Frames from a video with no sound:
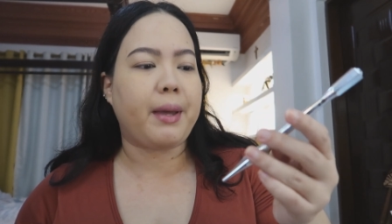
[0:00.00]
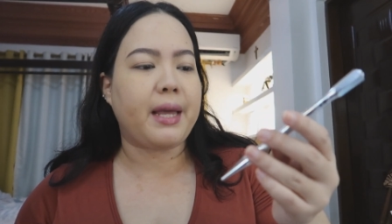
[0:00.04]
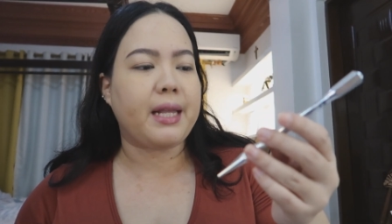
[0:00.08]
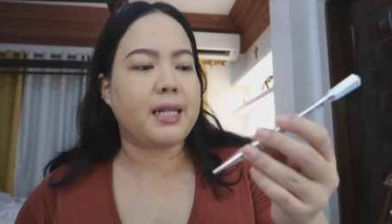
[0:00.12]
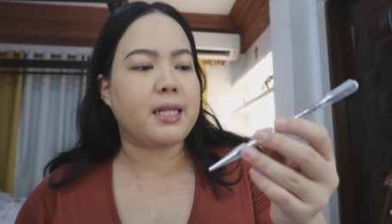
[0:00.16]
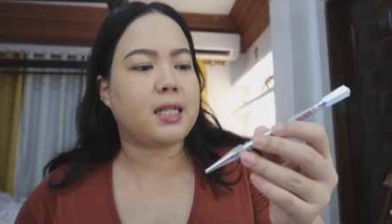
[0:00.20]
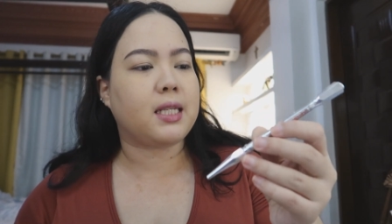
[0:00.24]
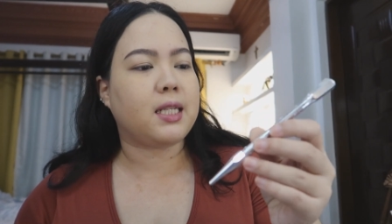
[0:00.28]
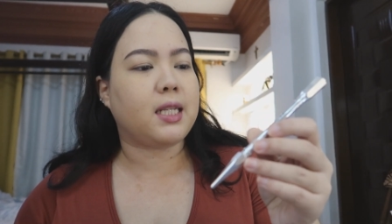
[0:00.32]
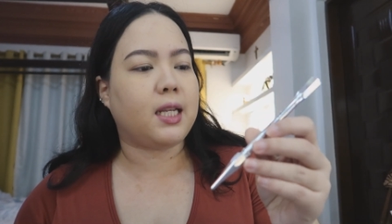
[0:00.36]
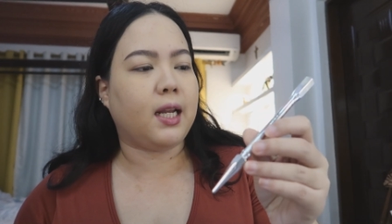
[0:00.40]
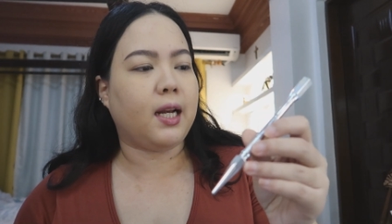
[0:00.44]

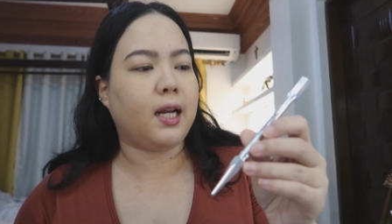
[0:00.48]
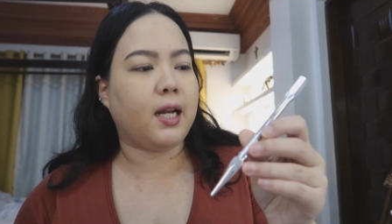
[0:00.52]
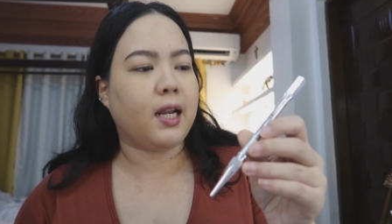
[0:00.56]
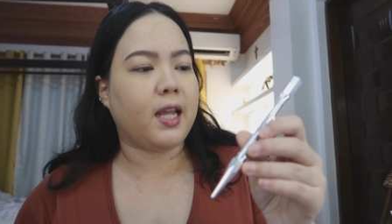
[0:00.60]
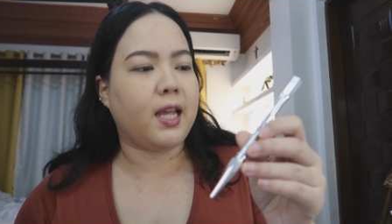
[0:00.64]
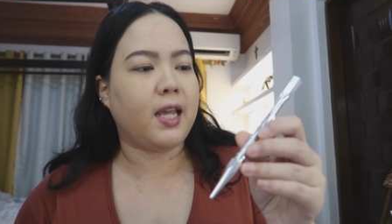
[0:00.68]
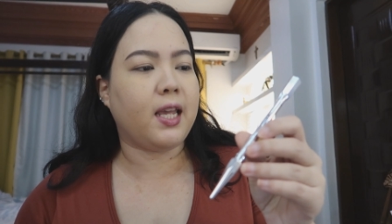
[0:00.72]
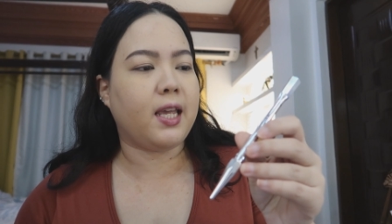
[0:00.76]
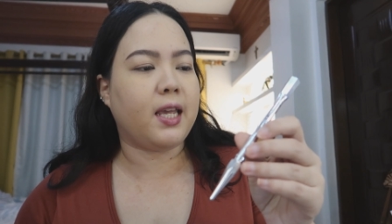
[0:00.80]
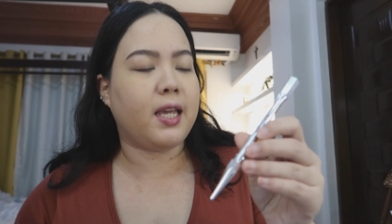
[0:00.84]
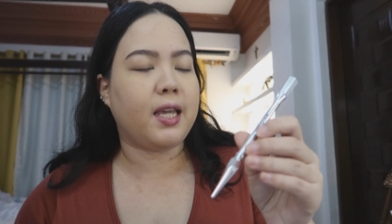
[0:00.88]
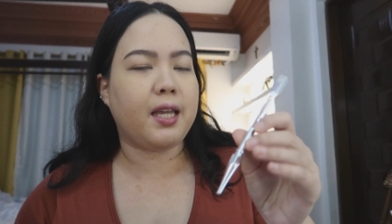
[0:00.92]
Pencil
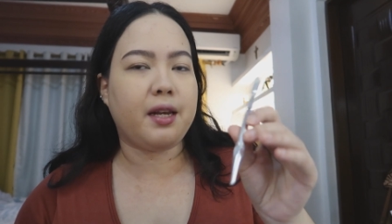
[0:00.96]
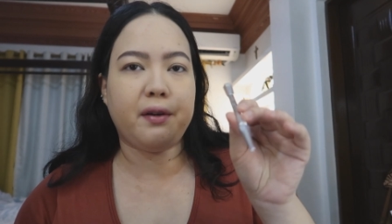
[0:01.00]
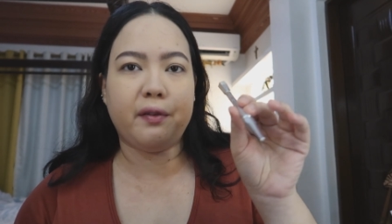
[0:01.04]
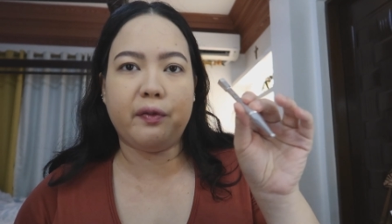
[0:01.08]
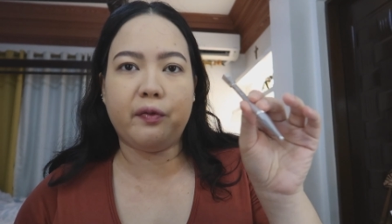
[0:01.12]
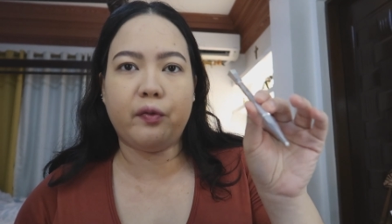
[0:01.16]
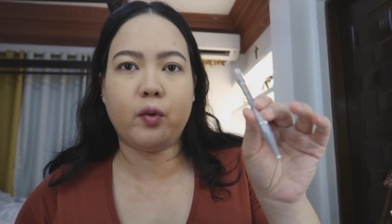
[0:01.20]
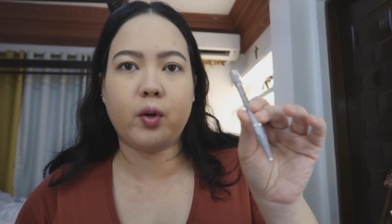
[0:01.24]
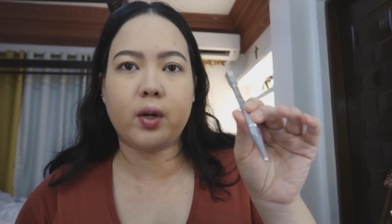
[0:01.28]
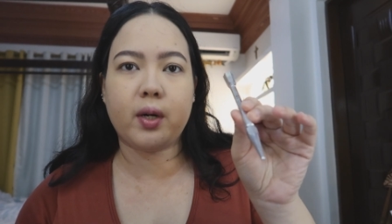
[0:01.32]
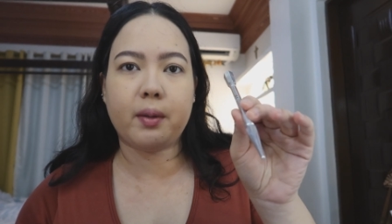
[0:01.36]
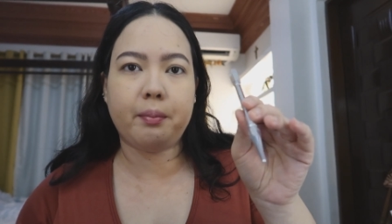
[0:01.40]

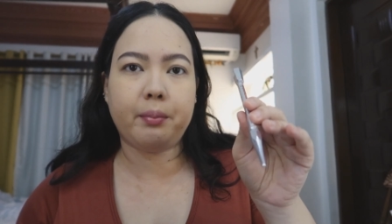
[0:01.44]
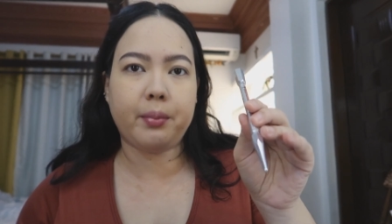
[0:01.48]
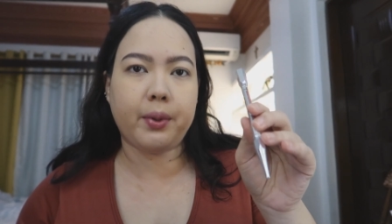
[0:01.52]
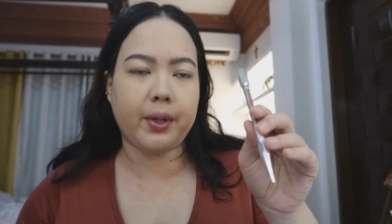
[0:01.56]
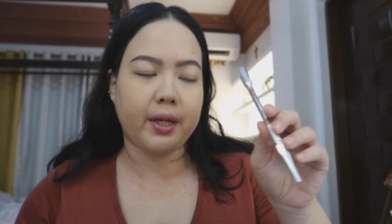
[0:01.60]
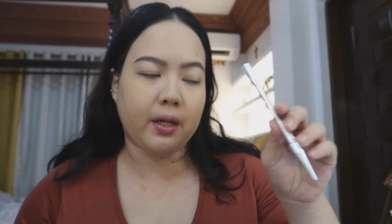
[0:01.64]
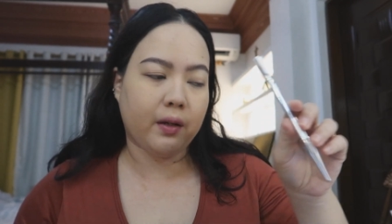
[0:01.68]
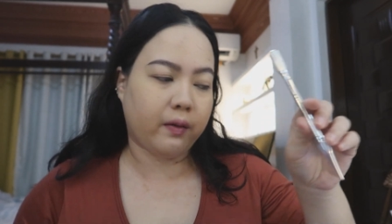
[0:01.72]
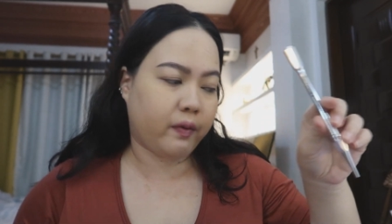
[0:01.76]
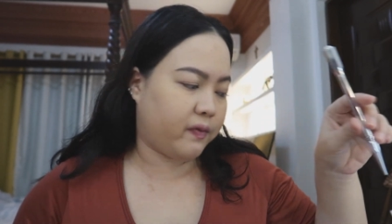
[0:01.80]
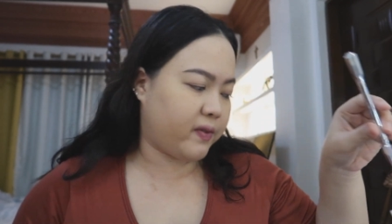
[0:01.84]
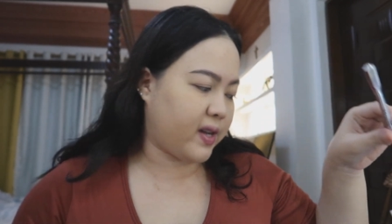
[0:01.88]
in four
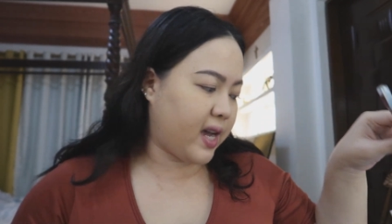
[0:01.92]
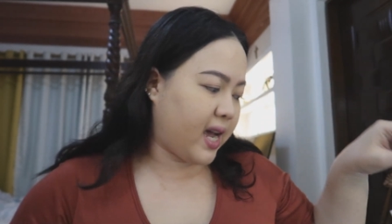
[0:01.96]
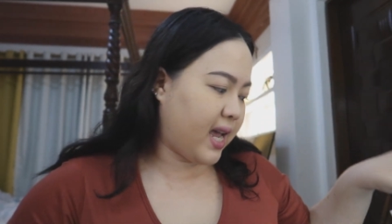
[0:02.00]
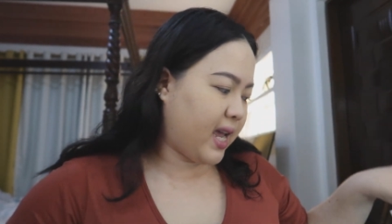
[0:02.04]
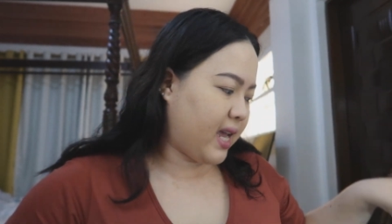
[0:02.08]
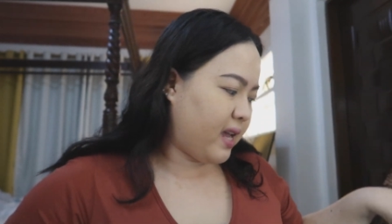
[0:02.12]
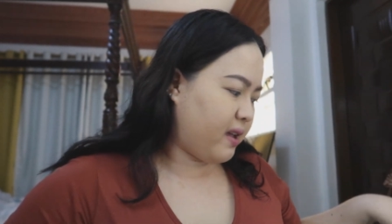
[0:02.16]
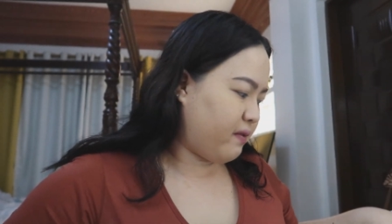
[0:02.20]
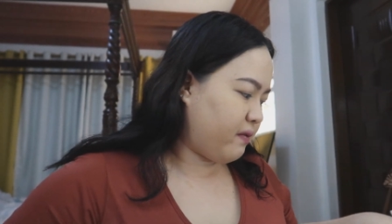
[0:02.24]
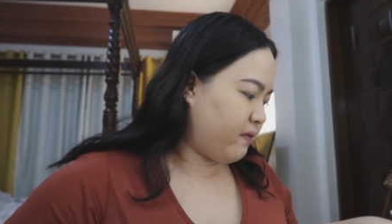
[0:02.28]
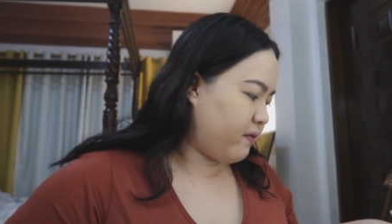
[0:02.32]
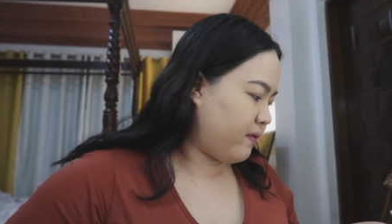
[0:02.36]
point
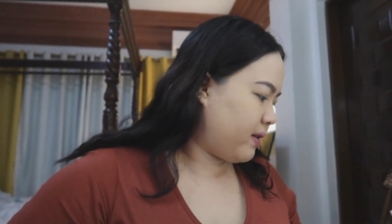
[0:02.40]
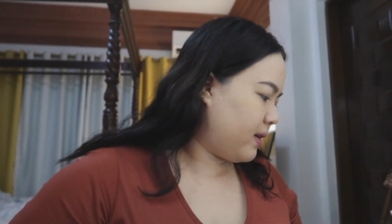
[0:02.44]
five.